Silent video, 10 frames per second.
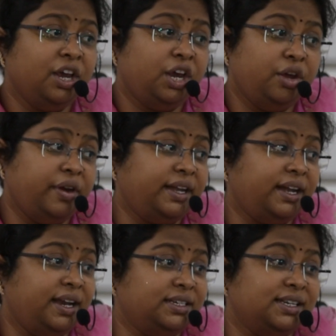United
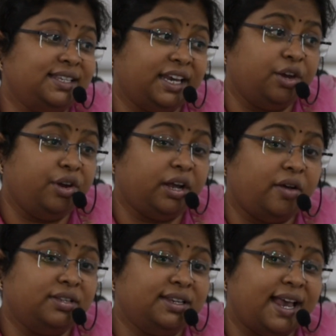Nations Security
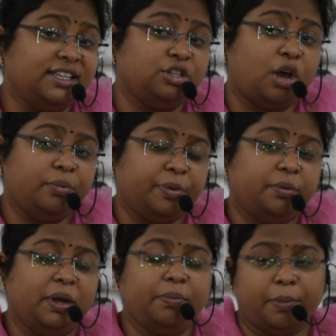Council as
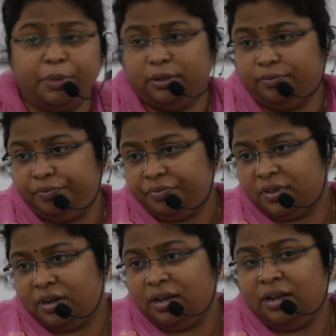non-permanent member.
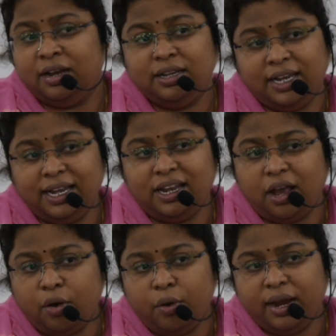Till
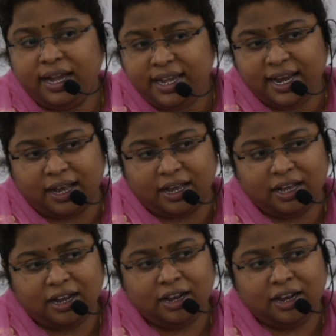now, India